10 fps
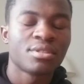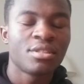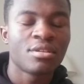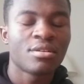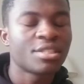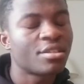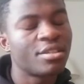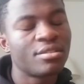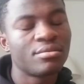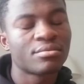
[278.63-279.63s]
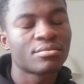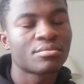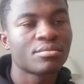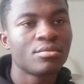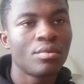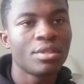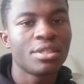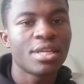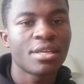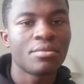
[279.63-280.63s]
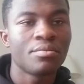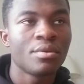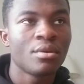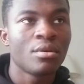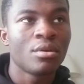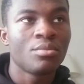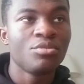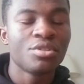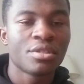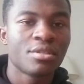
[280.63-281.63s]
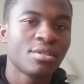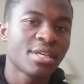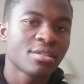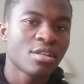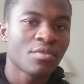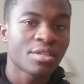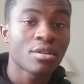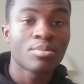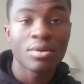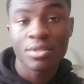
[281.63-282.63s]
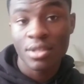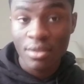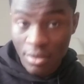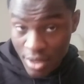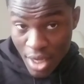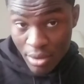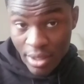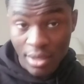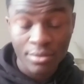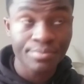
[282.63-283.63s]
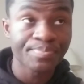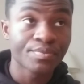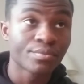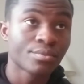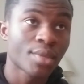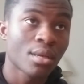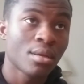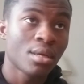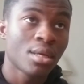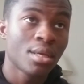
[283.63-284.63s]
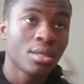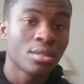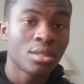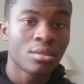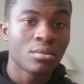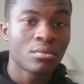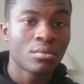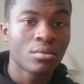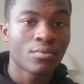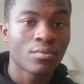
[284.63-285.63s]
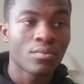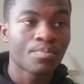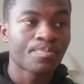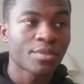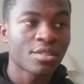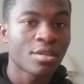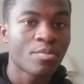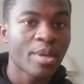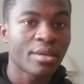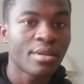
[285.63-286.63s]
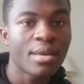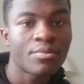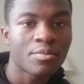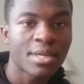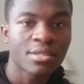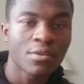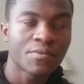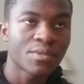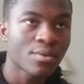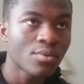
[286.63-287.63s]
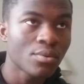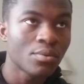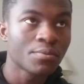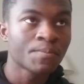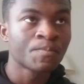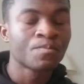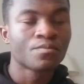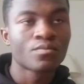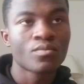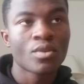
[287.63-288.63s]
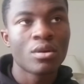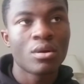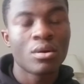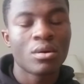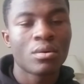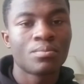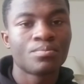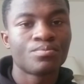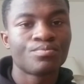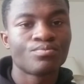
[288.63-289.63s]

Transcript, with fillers: you know, I started really taking music to the next level. I started posting it on SoundCloud. Then I started making a name for myself in school. Um,